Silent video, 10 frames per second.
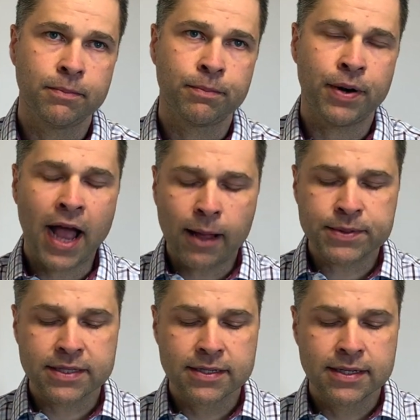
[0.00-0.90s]

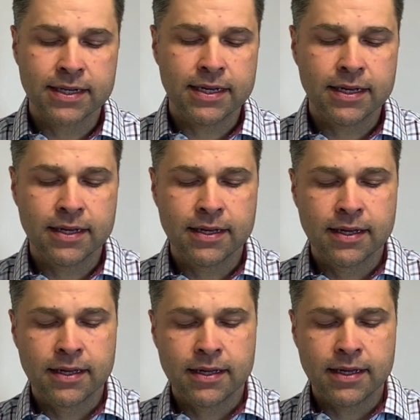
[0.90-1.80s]
Perhaps
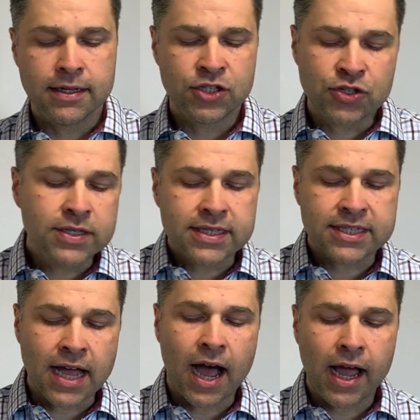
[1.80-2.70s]
during this
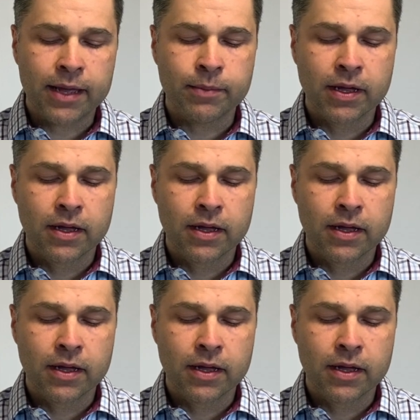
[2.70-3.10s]
time,